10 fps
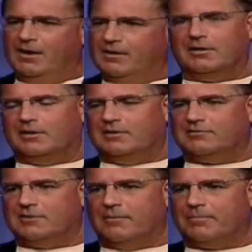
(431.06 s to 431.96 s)
Lincoln and
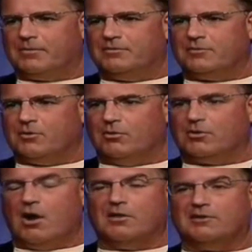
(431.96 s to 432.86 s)
his
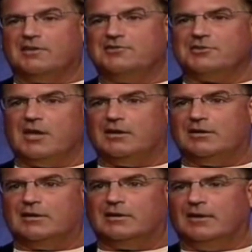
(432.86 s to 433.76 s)
so-called colonization
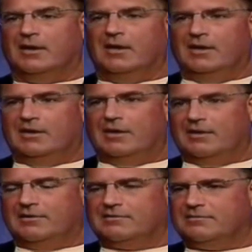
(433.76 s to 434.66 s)
idea. He
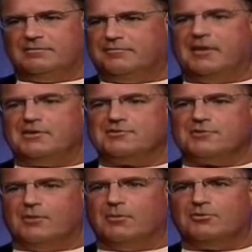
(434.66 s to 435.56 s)
had this
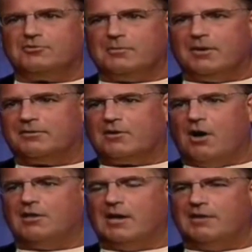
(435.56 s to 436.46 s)
fetish almost about
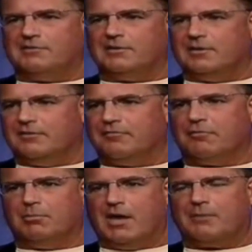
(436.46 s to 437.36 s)
colonizing
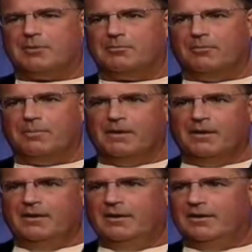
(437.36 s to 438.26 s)
free black people
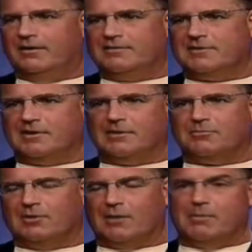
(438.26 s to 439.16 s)
and sending
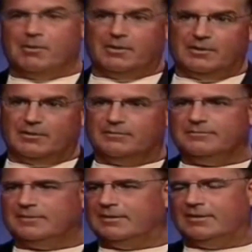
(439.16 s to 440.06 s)
them to Liberia,
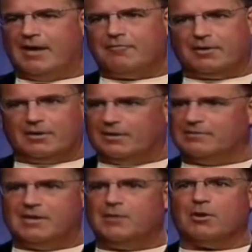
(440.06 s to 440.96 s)

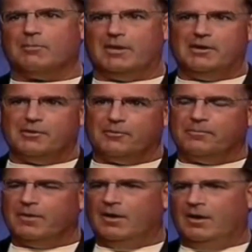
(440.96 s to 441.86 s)
Africa, anywhere but here.